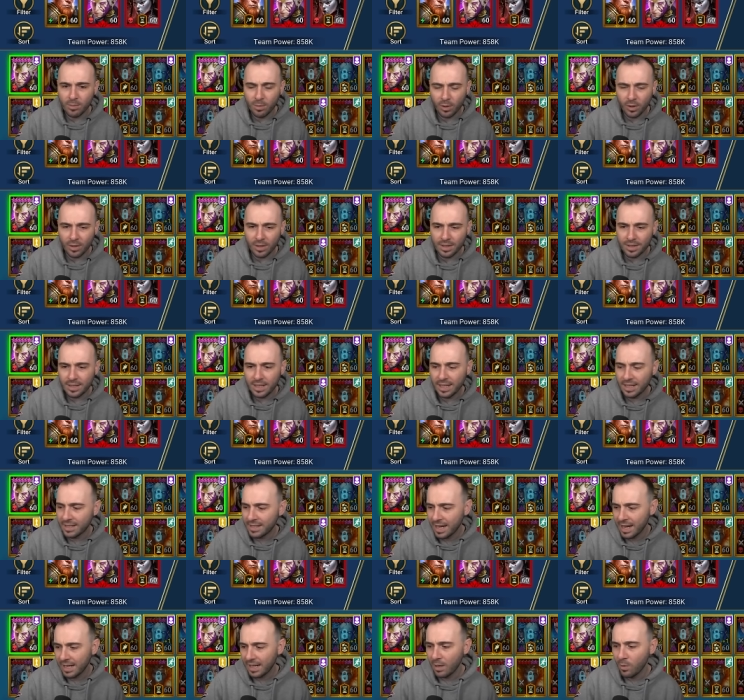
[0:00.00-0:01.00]
We're going to see
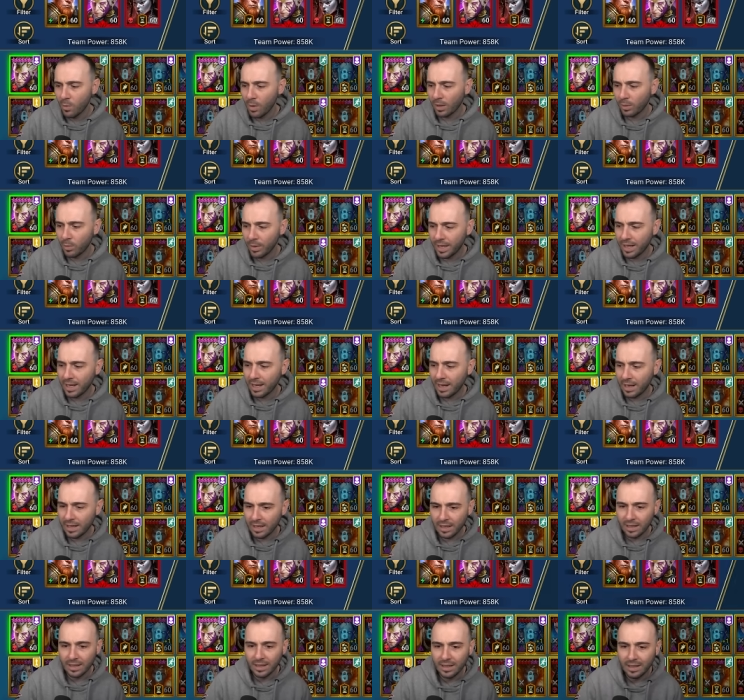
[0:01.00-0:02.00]
exactly what we can
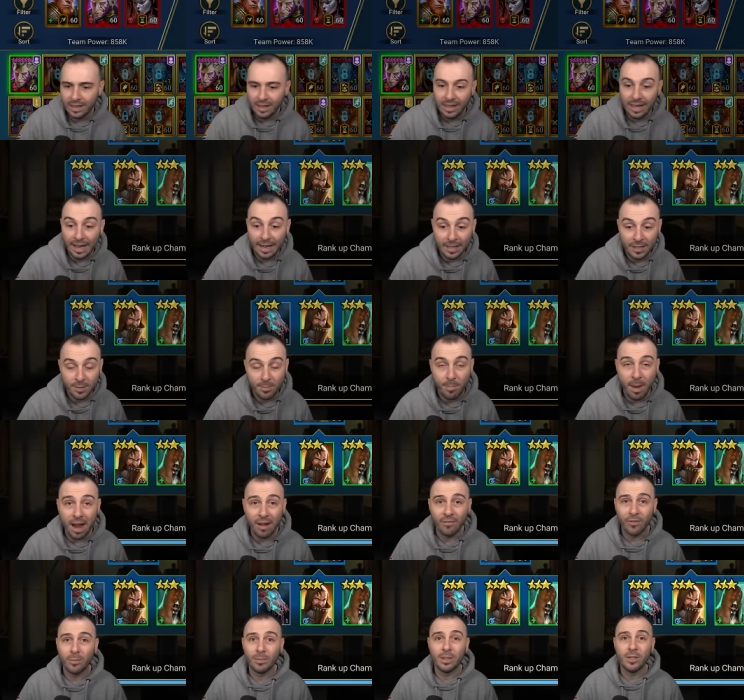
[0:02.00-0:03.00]
uh,
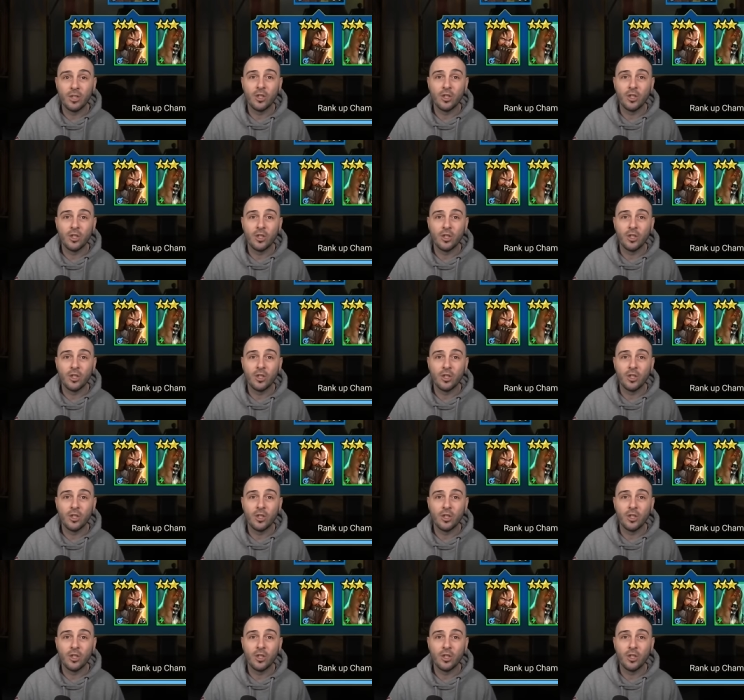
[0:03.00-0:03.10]
expect from this